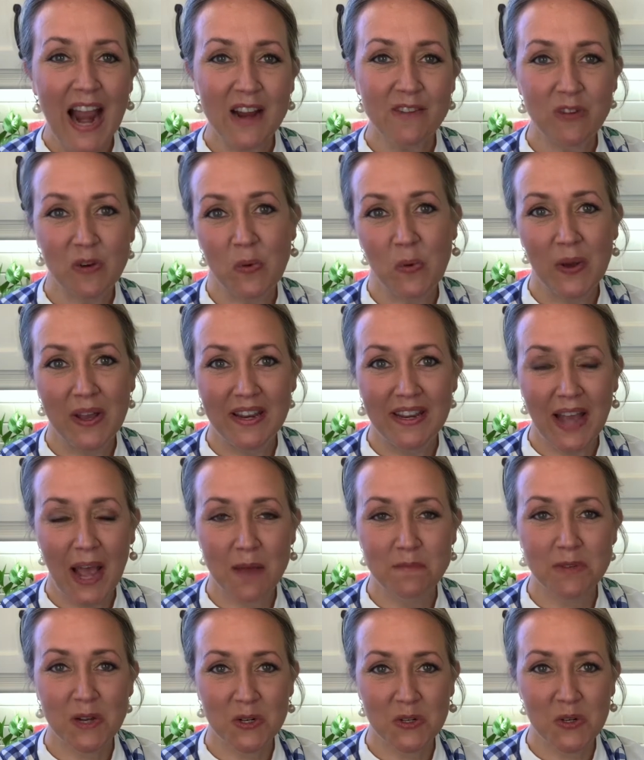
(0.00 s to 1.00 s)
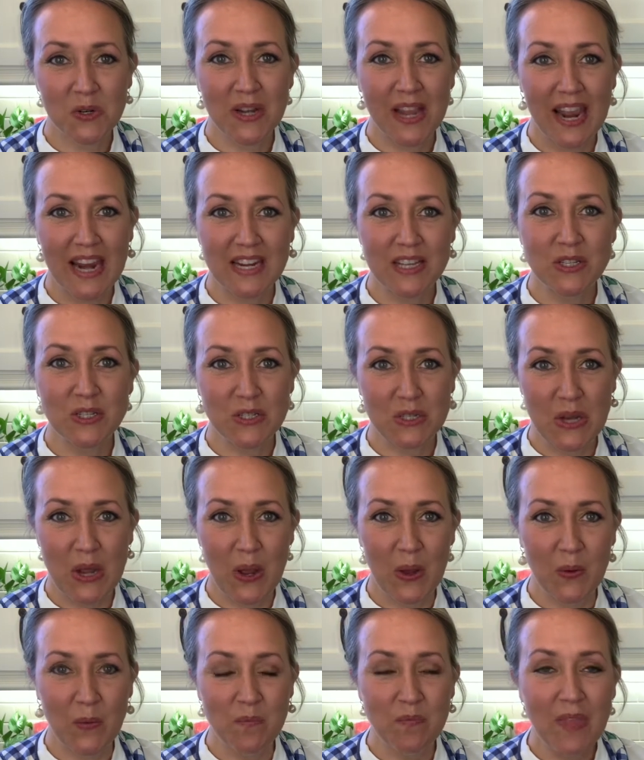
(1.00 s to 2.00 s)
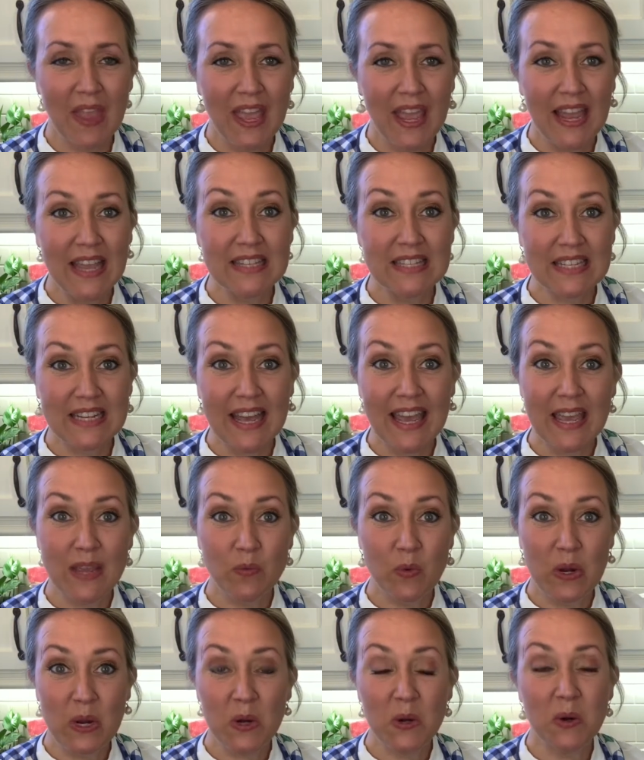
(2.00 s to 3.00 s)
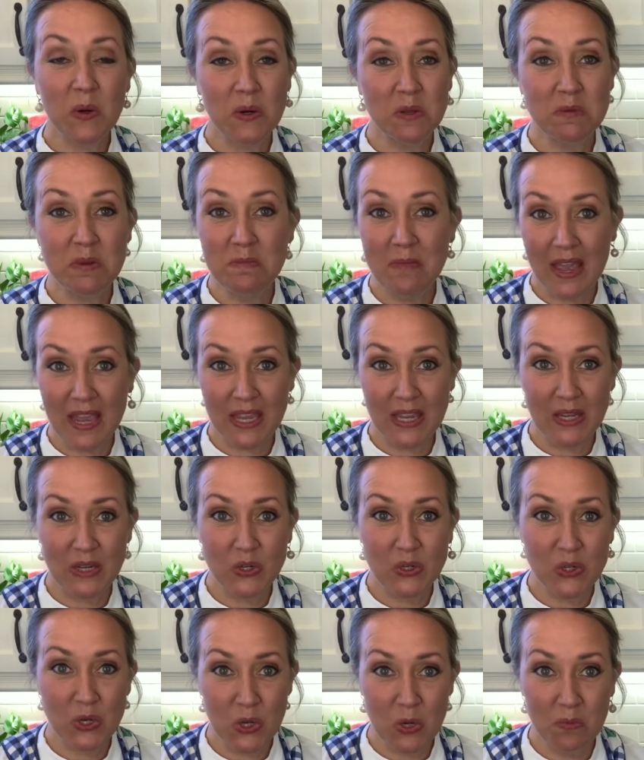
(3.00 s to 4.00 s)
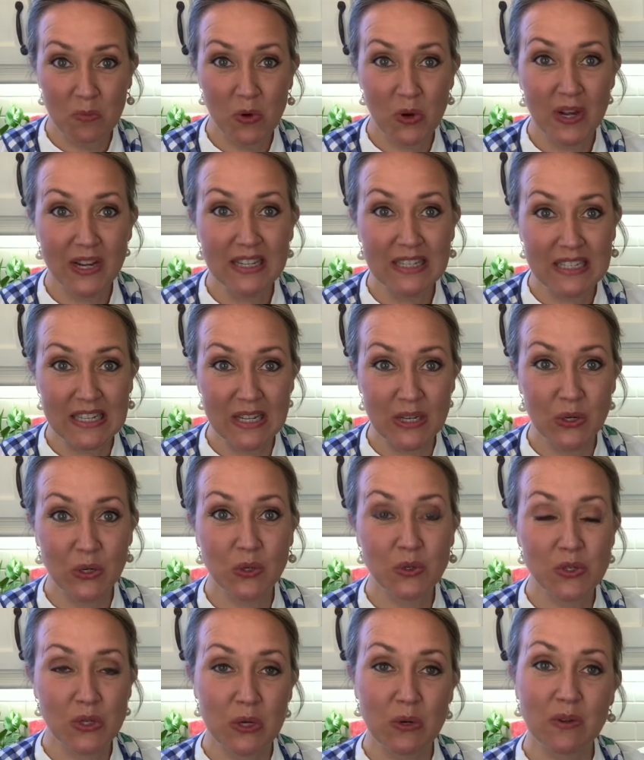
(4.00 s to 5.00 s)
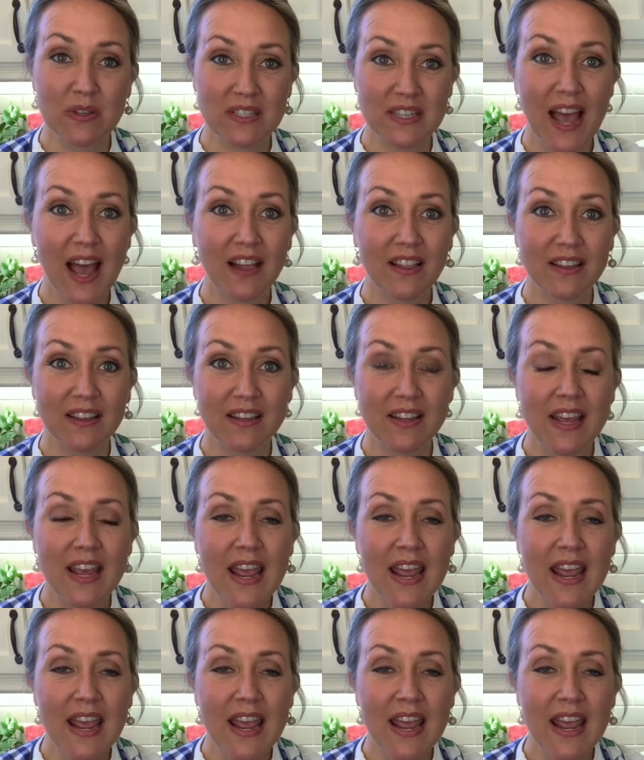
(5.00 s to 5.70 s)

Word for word: everyone, I'm Doctor Katie Snow, and today we are going to be making turmeric dill tuna salad.